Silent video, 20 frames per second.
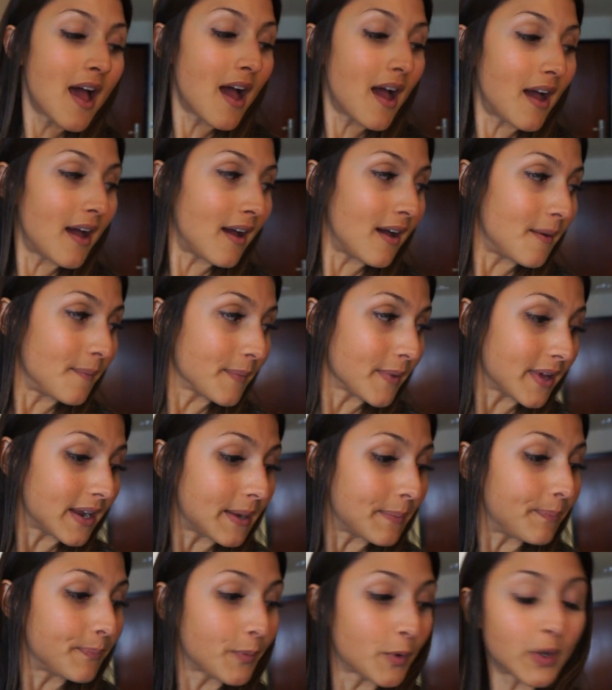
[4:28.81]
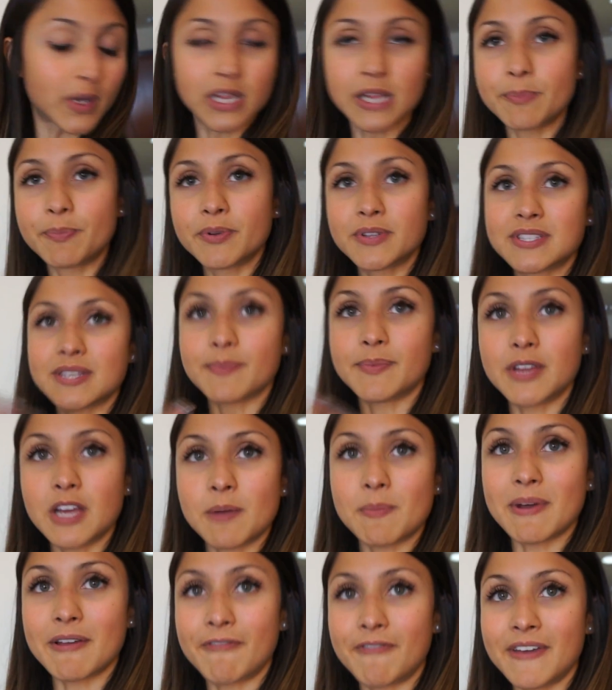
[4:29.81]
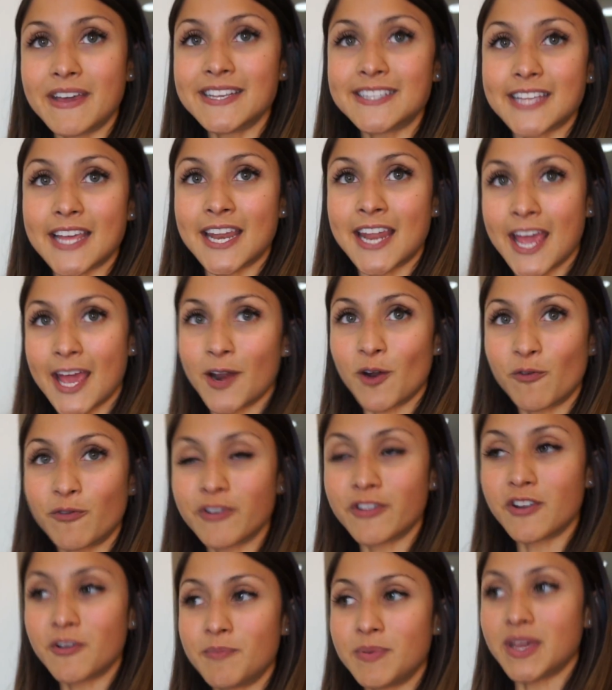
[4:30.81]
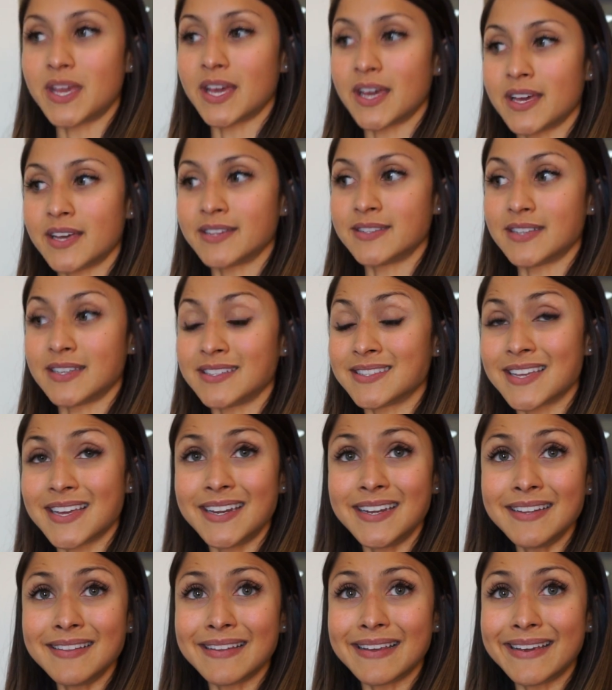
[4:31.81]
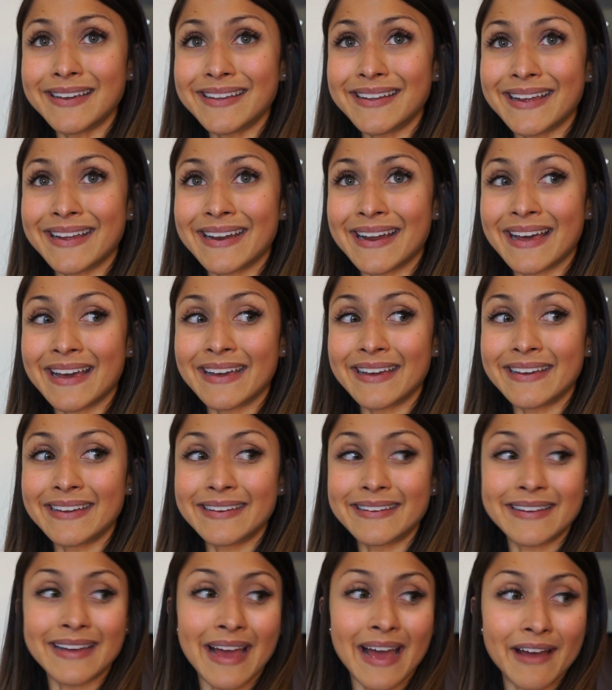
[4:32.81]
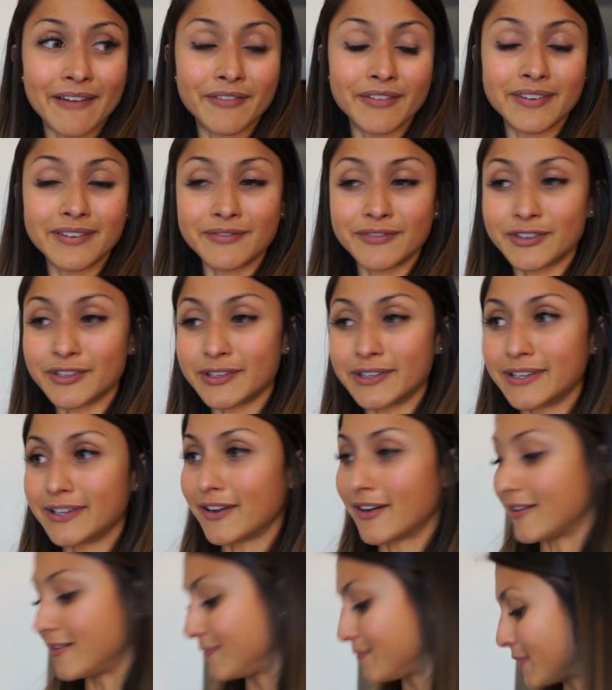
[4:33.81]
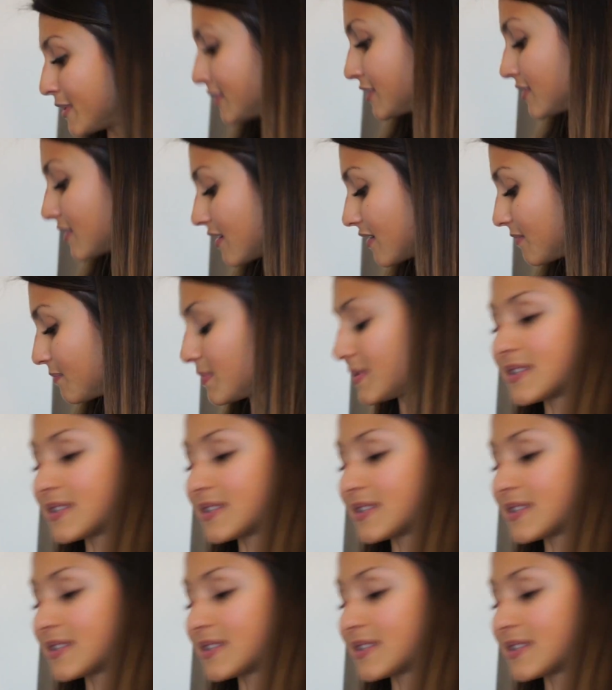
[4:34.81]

I'm going to quickly put something on my face and head over there because it's getting late and I haven't really gotten much done